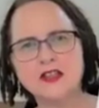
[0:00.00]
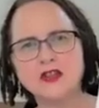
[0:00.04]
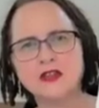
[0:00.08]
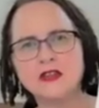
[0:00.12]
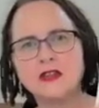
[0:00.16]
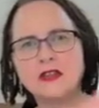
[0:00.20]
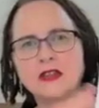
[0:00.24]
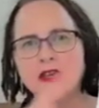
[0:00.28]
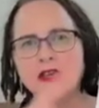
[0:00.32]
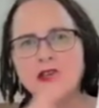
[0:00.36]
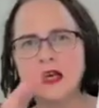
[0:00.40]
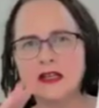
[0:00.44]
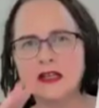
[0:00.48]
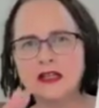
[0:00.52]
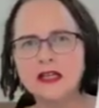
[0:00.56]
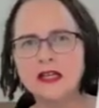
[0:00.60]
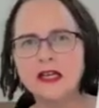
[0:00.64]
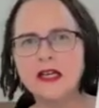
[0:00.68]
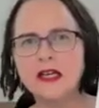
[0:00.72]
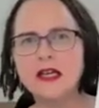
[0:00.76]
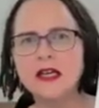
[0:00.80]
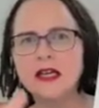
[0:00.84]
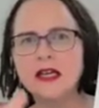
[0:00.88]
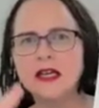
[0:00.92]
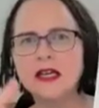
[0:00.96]
so that
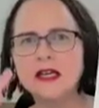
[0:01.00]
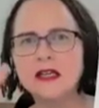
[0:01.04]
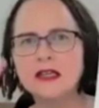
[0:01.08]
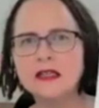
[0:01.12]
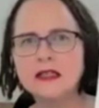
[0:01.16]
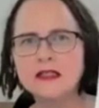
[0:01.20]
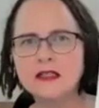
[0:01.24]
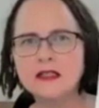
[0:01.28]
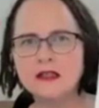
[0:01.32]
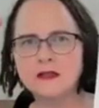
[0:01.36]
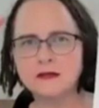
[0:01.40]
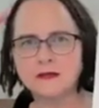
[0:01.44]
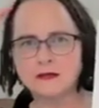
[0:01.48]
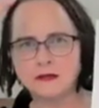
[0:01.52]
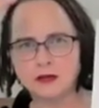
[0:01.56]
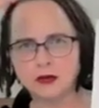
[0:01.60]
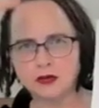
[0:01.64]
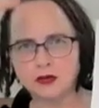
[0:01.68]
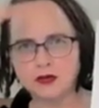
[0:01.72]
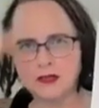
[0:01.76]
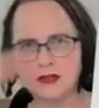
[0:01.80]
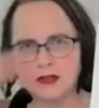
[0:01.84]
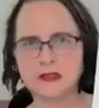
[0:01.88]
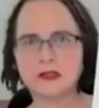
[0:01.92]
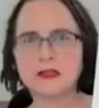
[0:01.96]
is the
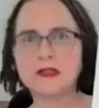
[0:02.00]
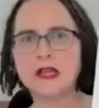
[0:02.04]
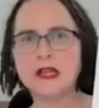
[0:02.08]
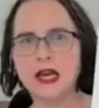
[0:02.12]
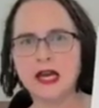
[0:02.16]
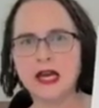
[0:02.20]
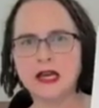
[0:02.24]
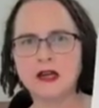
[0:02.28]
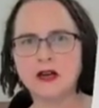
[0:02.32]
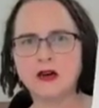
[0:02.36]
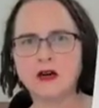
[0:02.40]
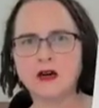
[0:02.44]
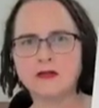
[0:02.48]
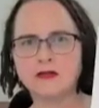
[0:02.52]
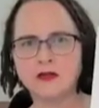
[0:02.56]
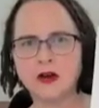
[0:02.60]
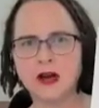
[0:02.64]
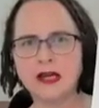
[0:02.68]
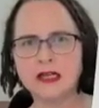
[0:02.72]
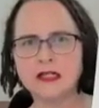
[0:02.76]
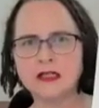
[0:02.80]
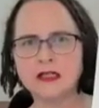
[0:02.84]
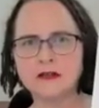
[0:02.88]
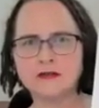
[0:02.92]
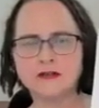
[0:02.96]
first day of
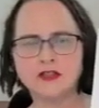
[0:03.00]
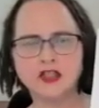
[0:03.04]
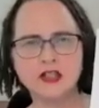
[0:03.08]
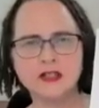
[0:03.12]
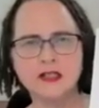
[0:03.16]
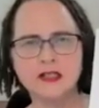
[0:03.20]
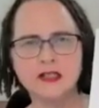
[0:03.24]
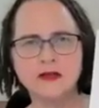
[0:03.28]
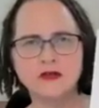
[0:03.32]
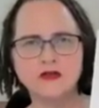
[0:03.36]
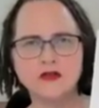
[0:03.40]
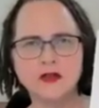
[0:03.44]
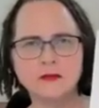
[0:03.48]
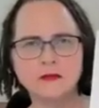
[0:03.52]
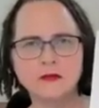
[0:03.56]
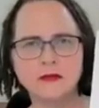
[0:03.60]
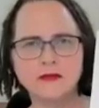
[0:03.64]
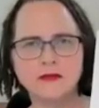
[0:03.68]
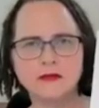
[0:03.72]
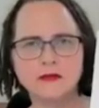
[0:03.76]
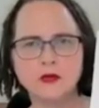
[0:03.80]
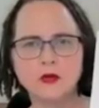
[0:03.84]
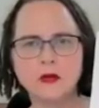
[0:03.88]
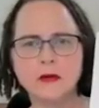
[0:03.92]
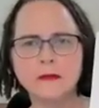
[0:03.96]
writing if she's never written
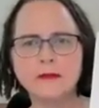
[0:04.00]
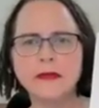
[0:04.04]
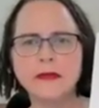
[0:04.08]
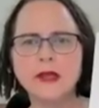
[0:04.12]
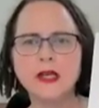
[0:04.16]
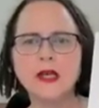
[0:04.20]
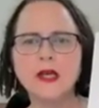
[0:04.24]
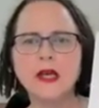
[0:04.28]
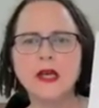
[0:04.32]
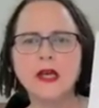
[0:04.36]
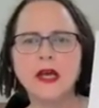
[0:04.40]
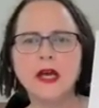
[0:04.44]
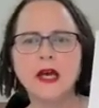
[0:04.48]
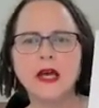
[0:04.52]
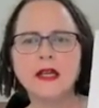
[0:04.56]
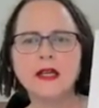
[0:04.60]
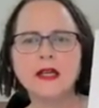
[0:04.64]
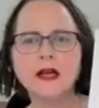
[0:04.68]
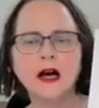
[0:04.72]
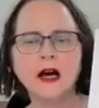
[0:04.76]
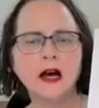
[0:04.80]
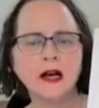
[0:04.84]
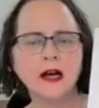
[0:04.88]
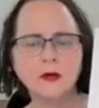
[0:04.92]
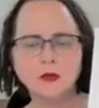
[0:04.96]
before. And
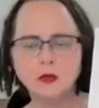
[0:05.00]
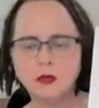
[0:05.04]
I